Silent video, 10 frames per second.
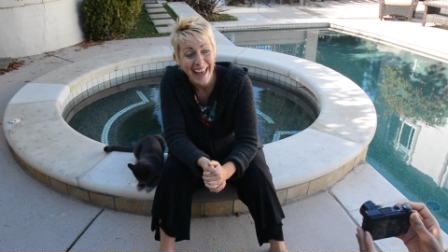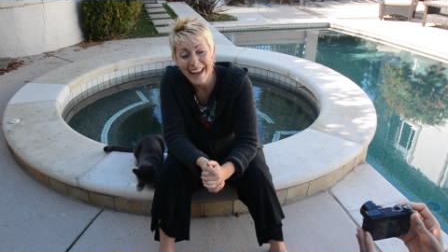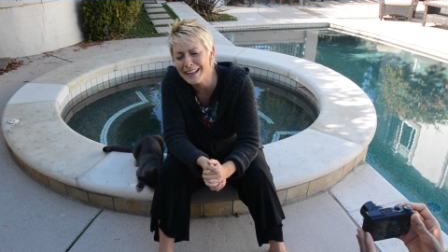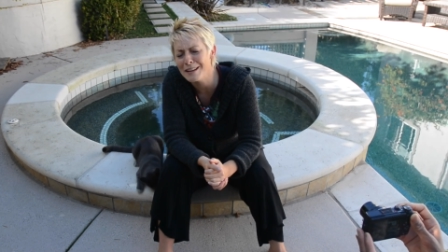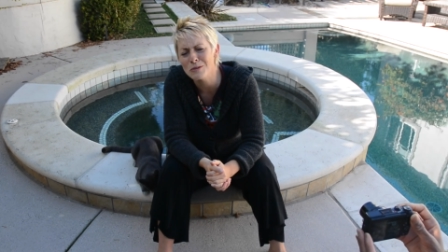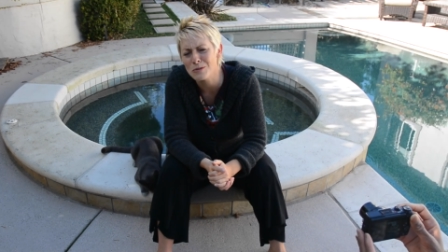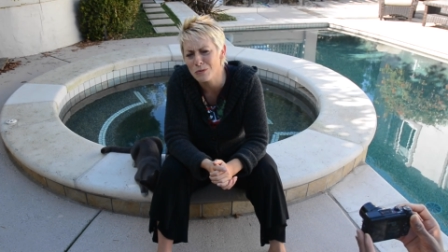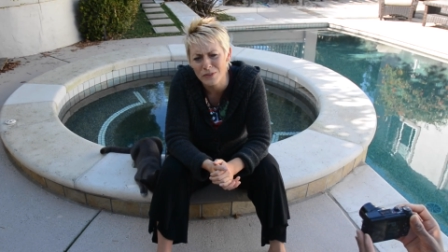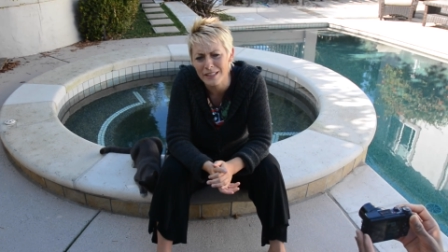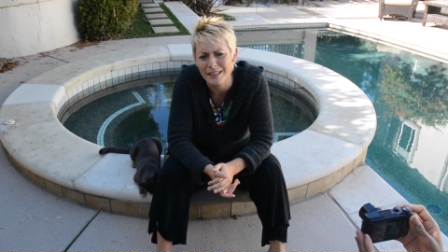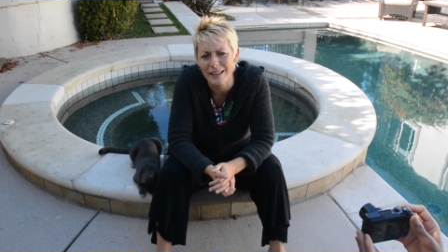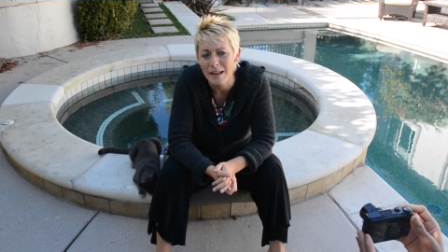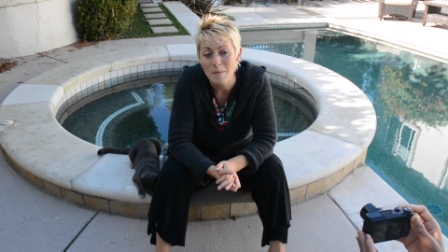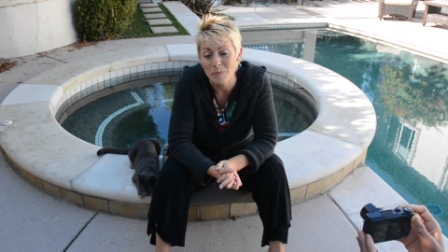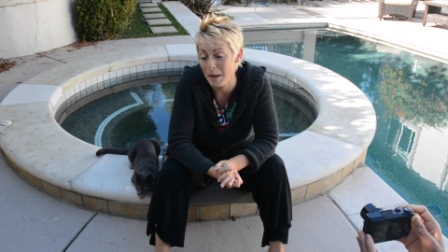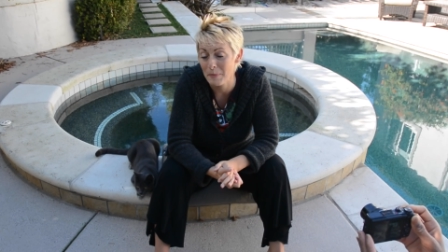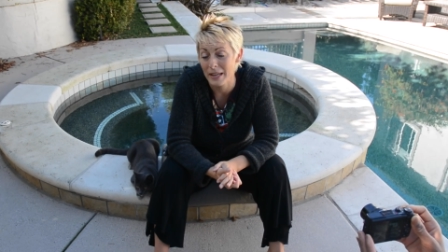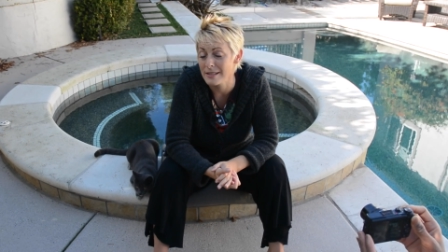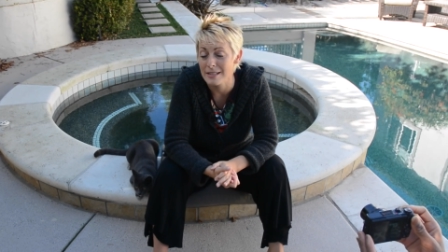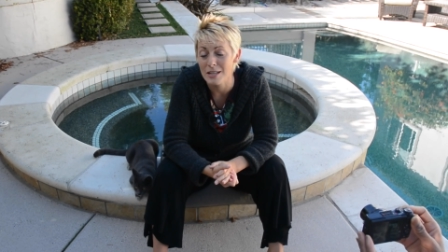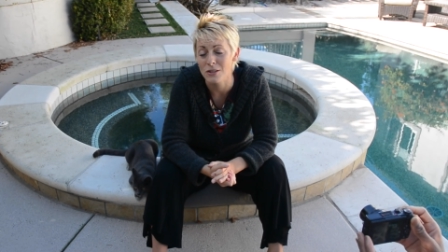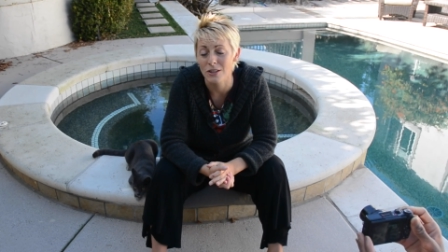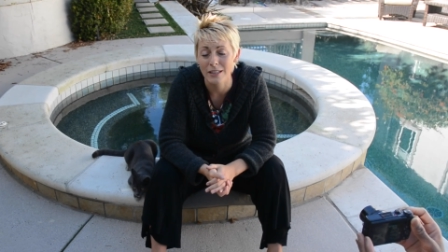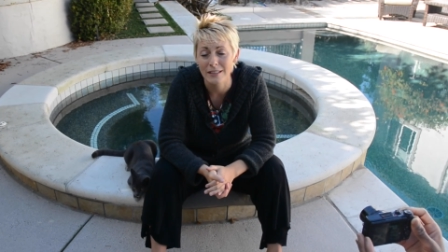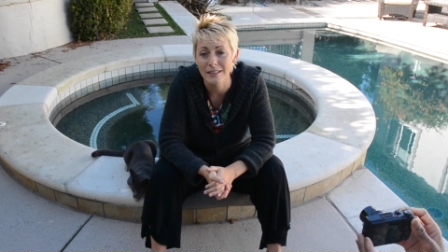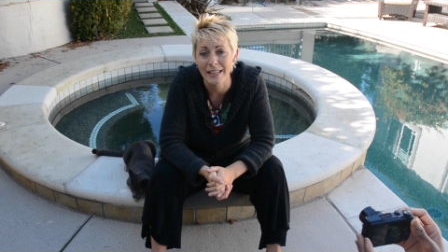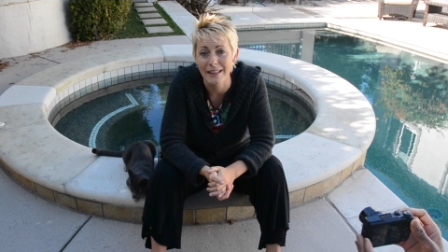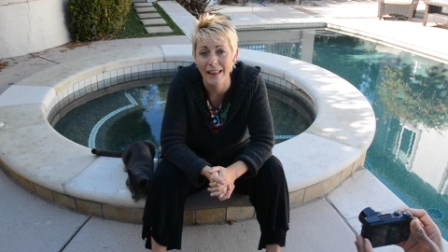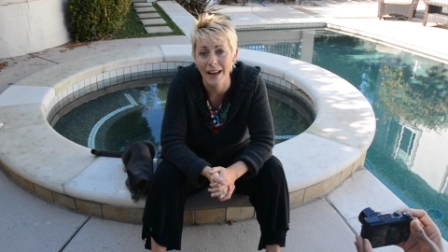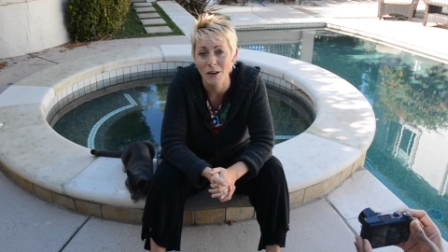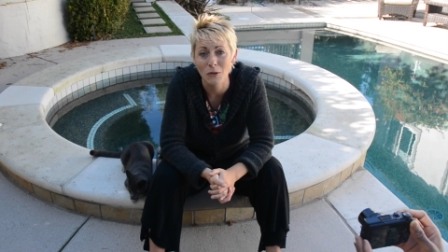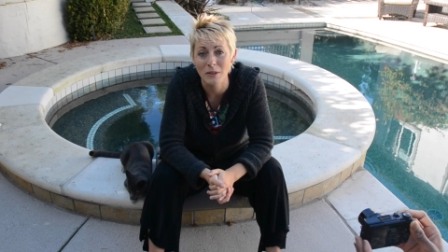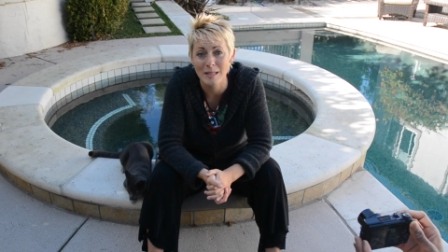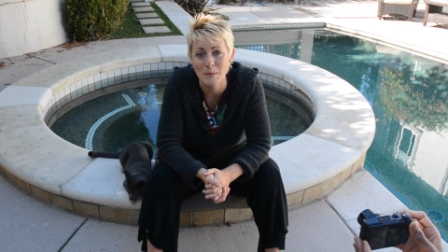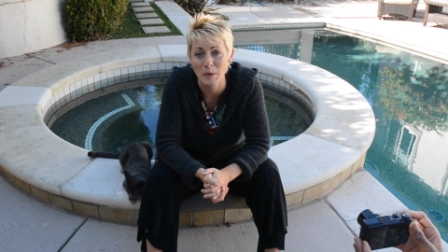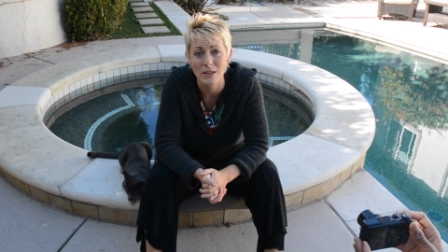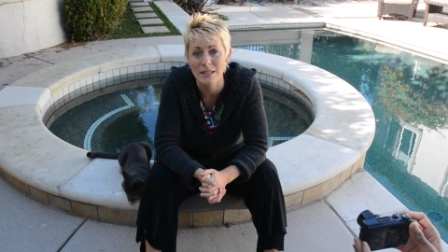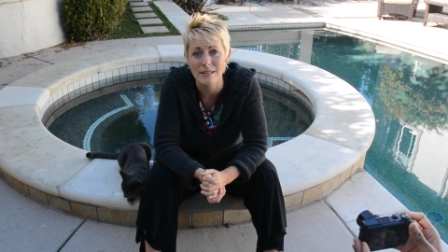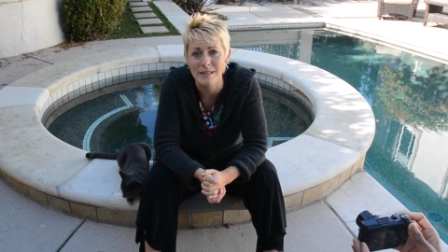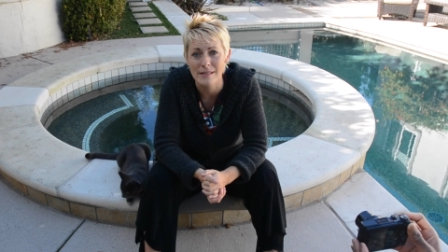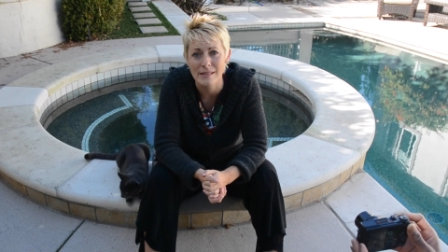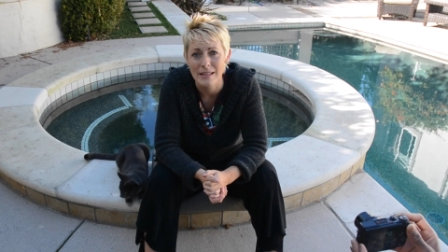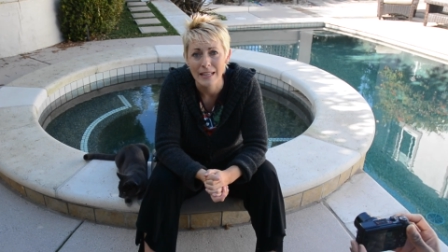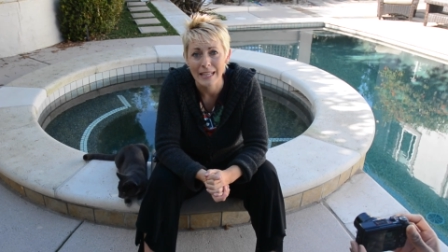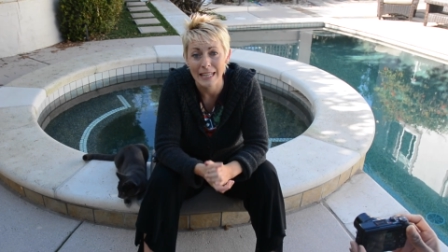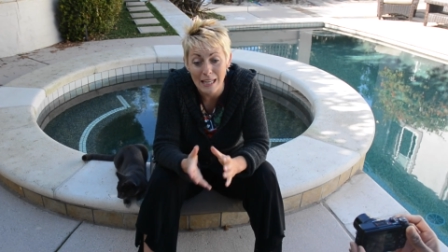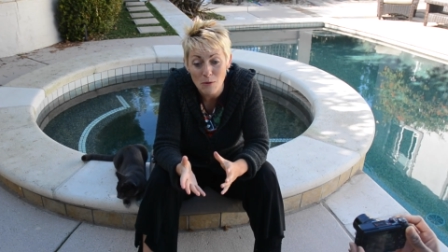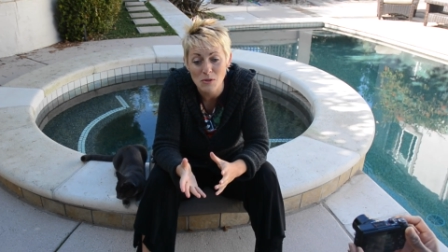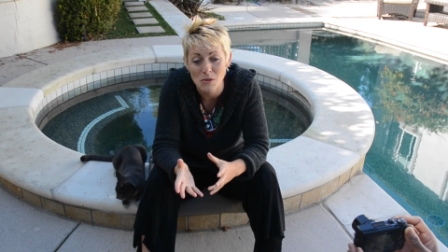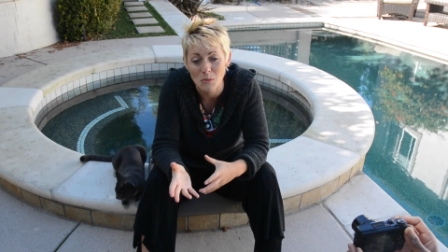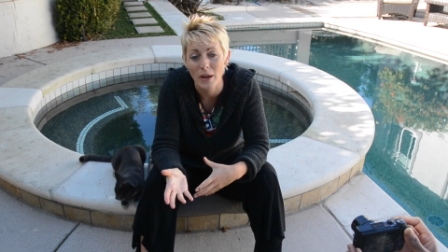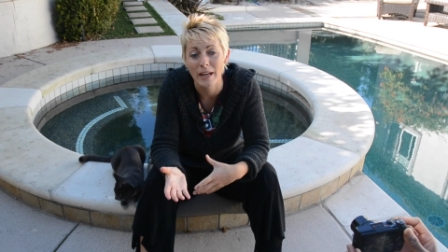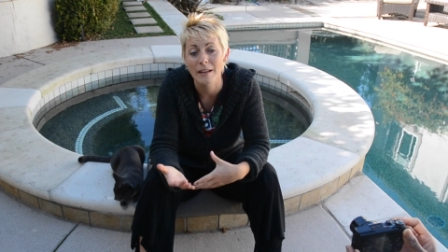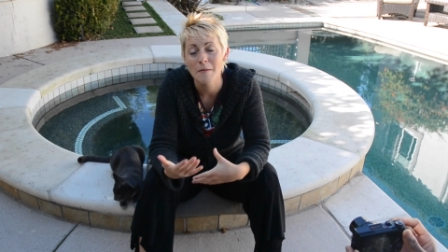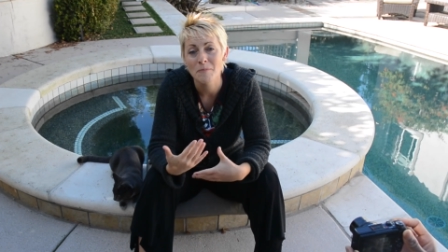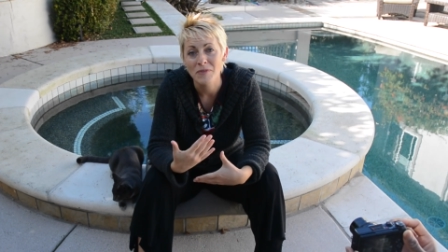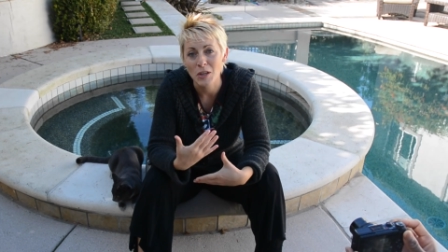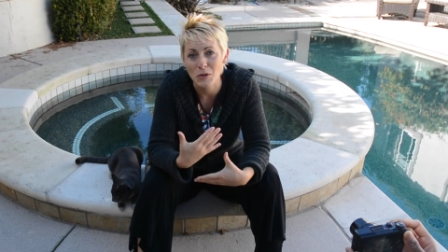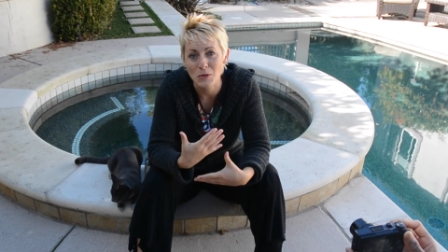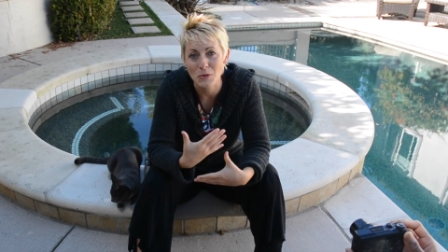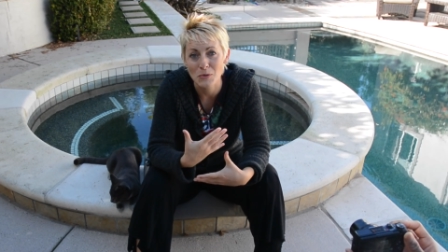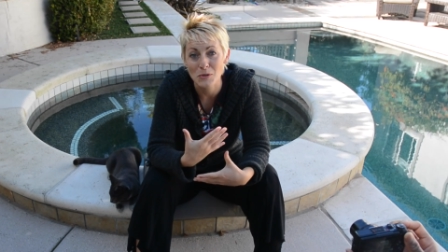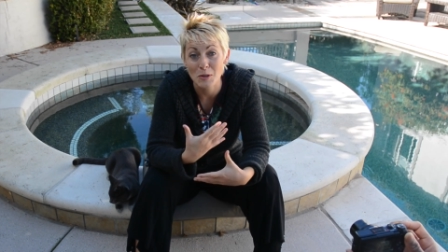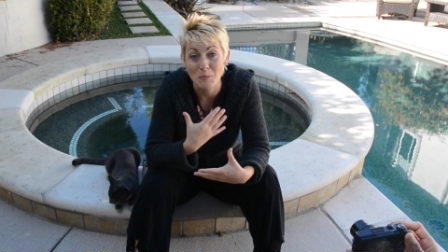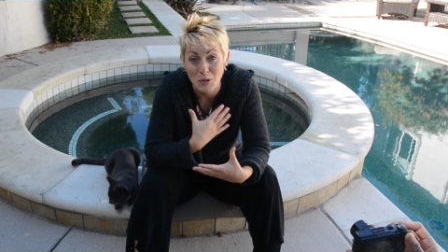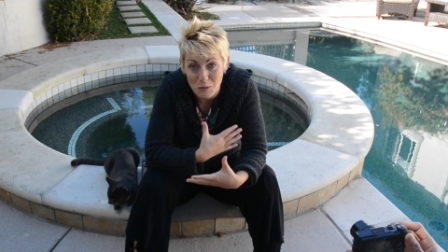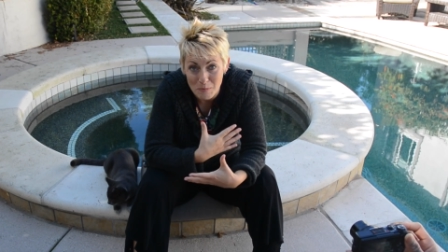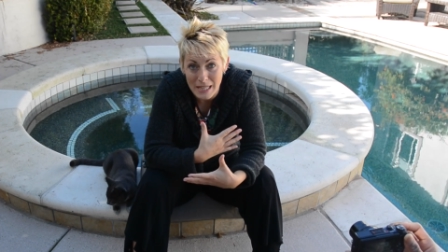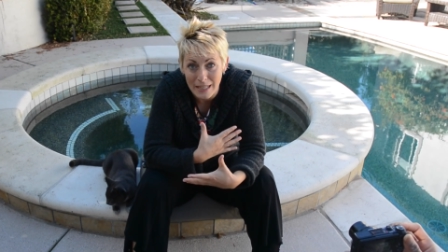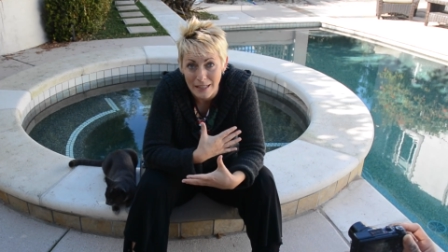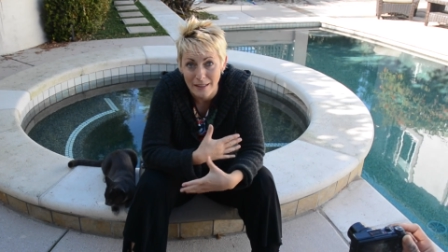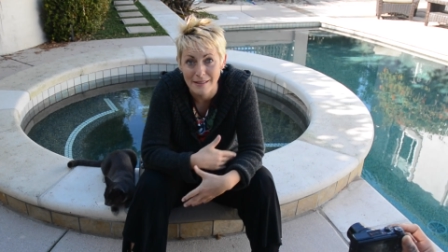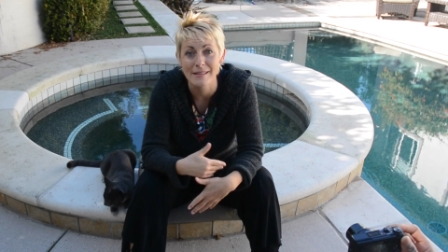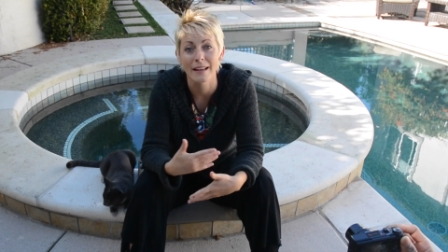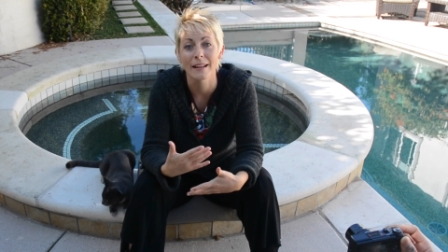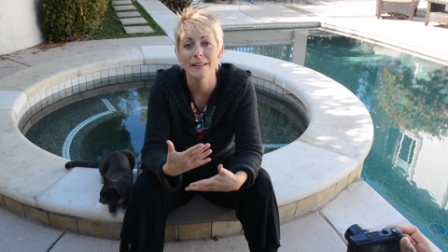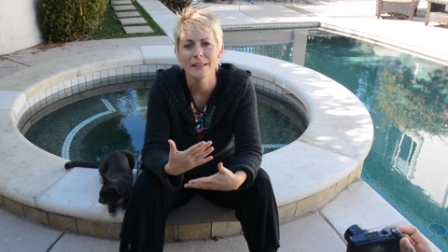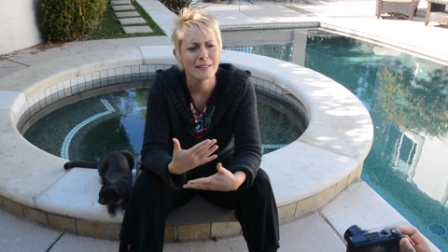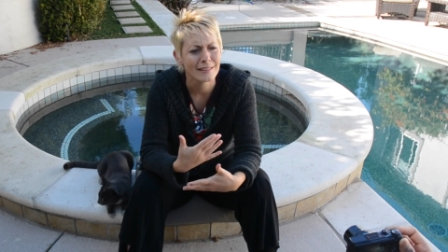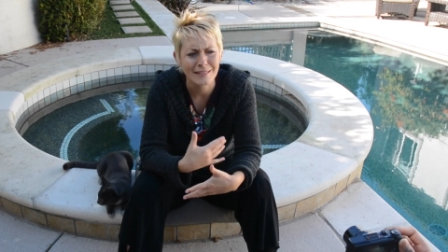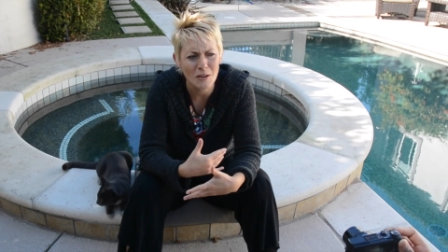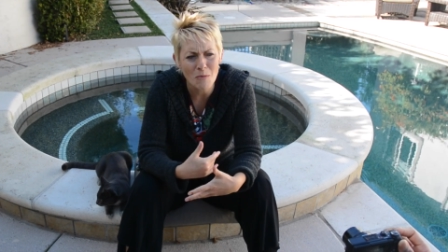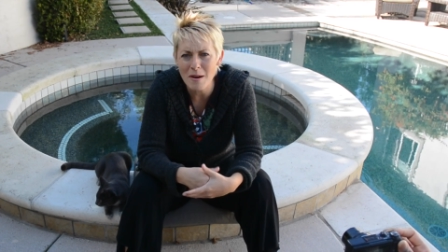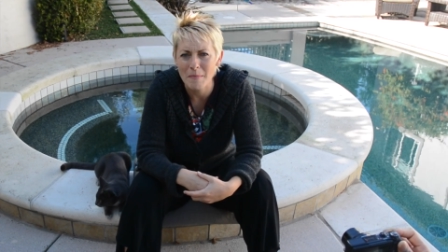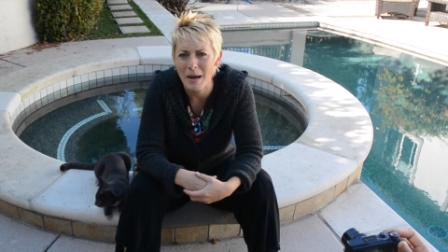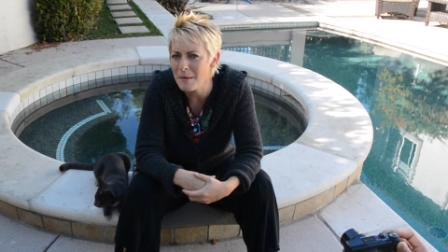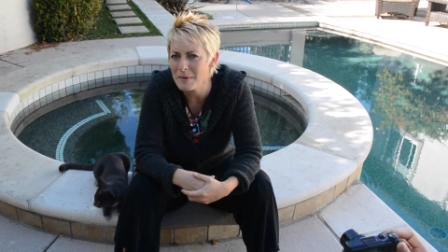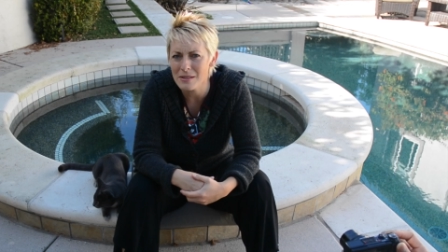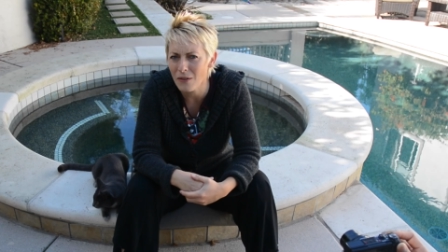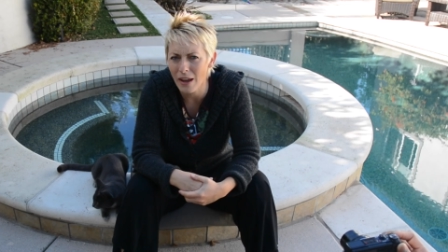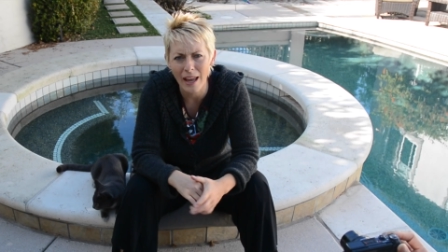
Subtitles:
And he was really my best teacher in that whole experience, because he was the one who subdued me and said, don't worry, Mom, it's okay.